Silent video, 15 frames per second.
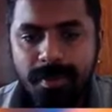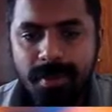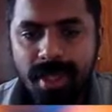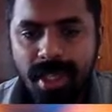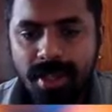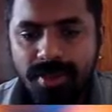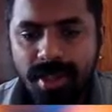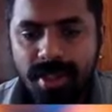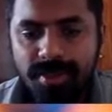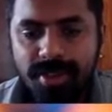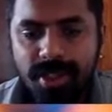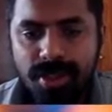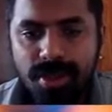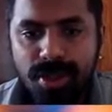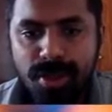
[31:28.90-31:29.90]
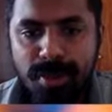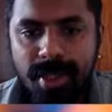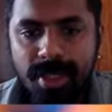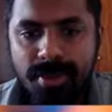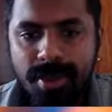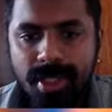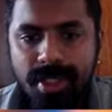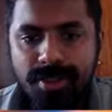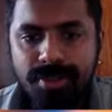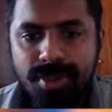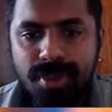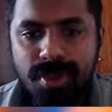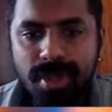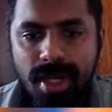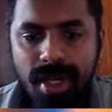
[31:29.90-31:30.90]
Anyway, we are going to play queen
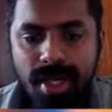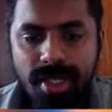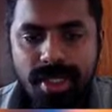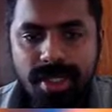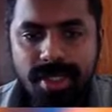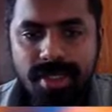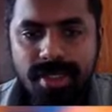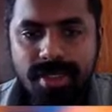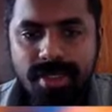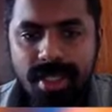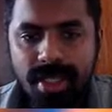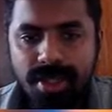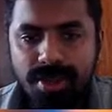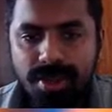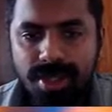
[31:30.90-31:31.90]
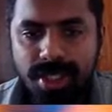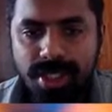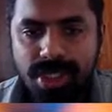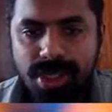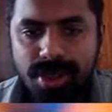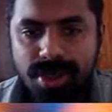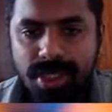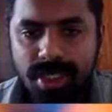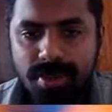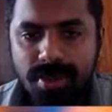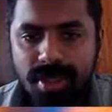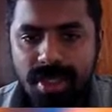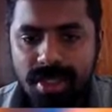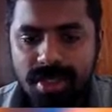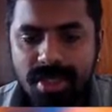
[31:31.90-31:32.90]
f2. Idea is like rook h2
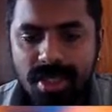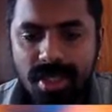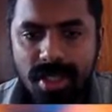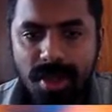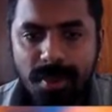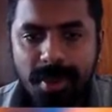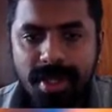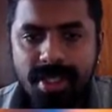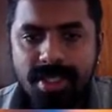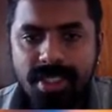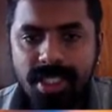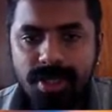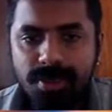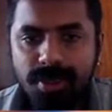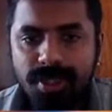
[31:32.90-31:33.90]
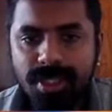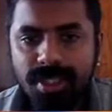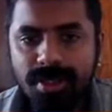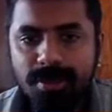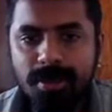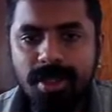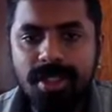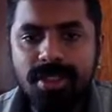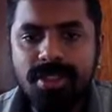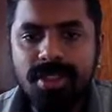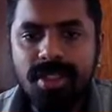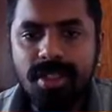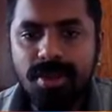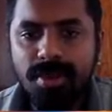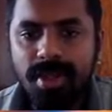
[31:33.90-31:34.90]
checkmate is there, queen g1 checkmate is
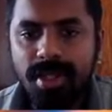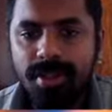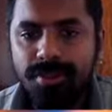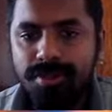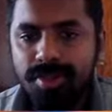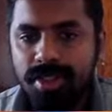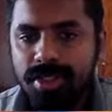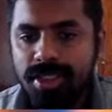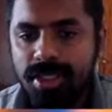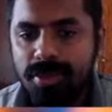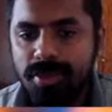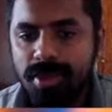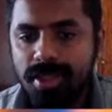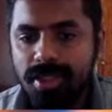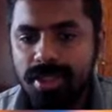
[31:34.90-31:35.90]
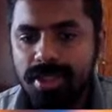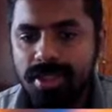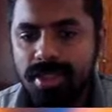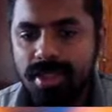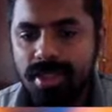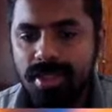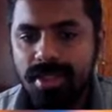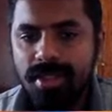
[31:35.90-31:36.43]
there, queen f1 checkmate is there.